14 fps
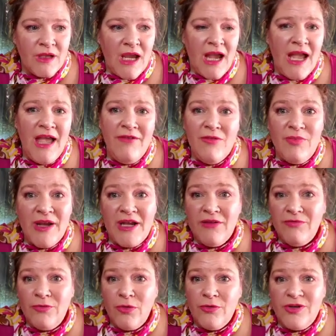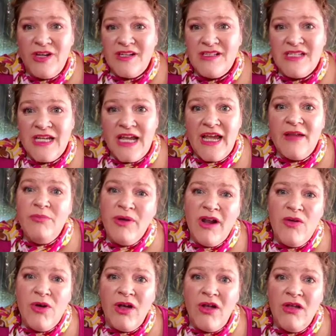haven't paid it forward yet today, but I
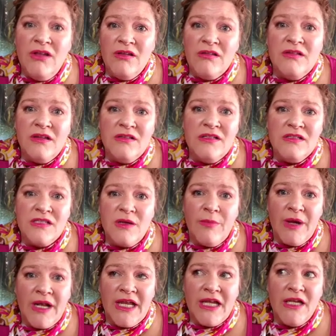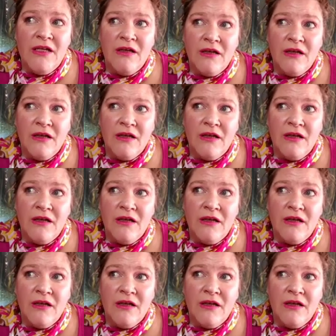will to somebody.